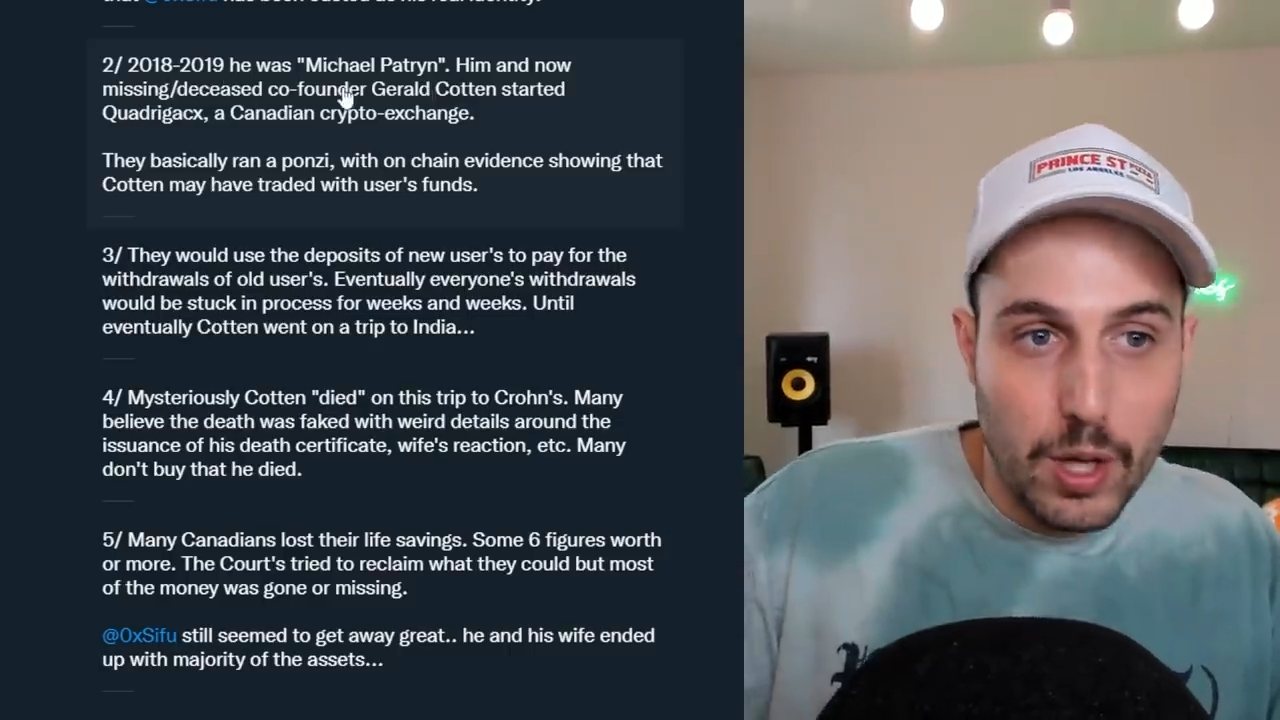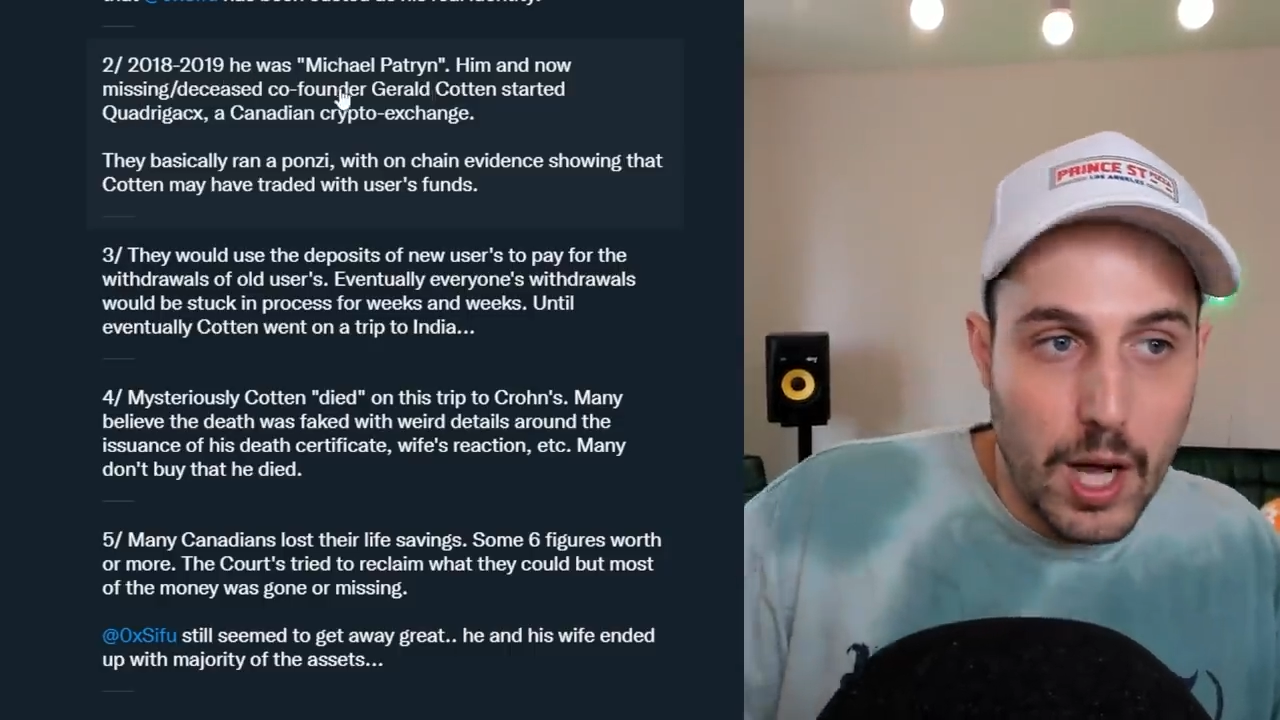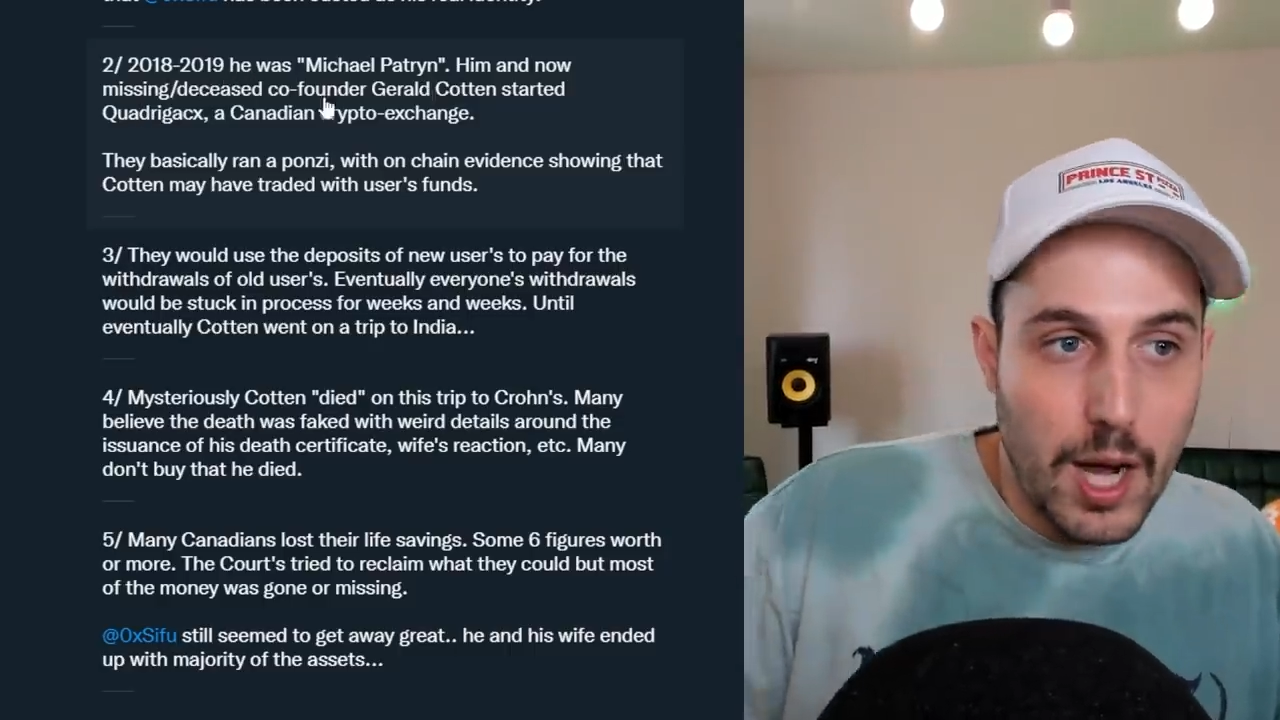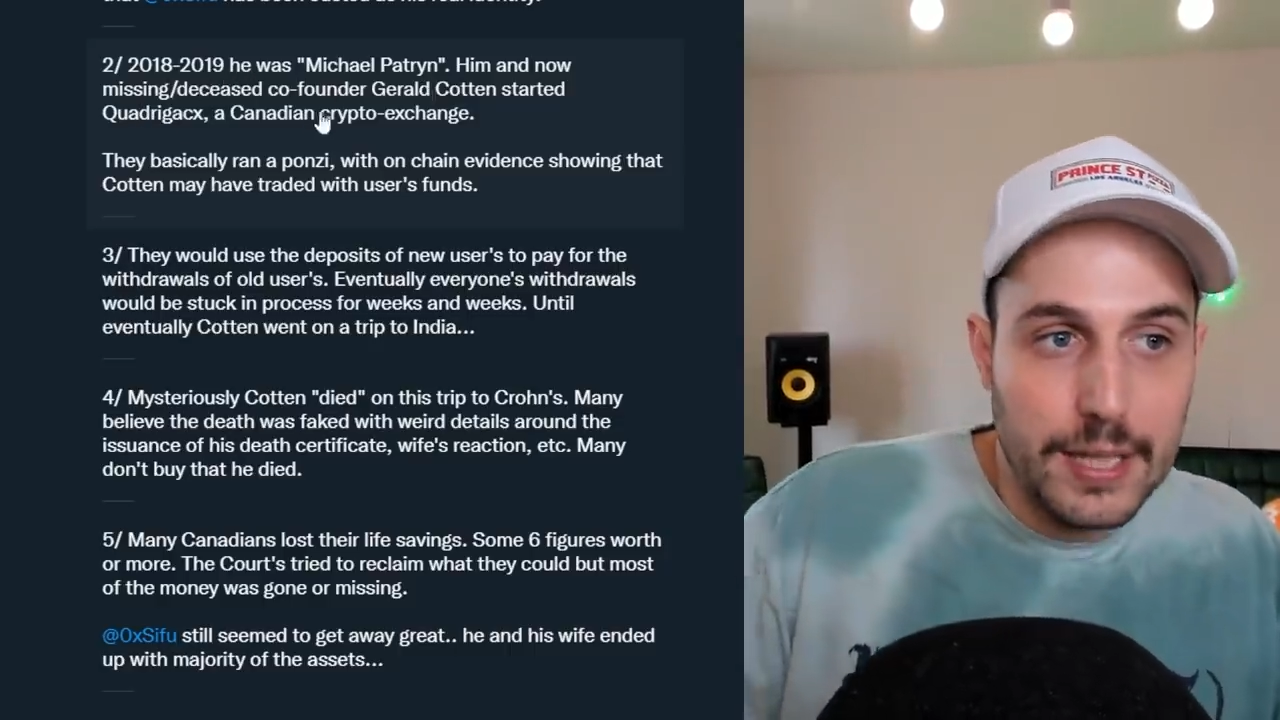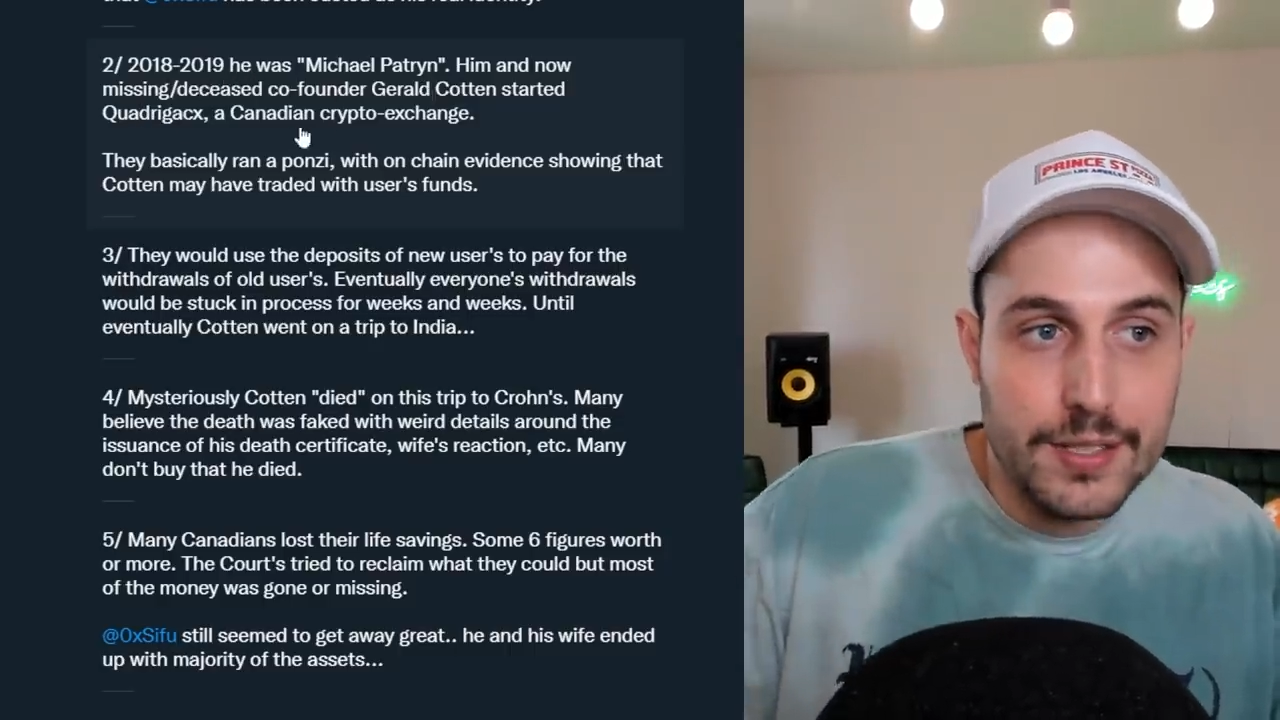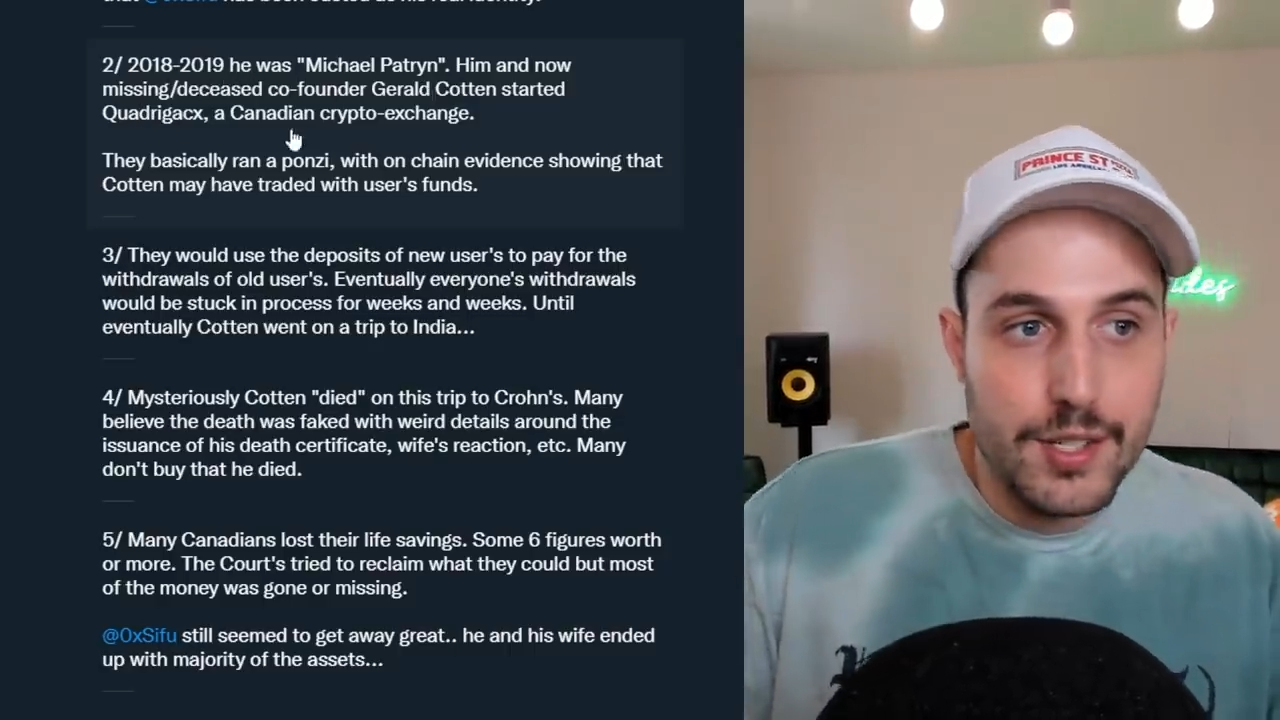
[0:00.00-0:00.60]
Cotten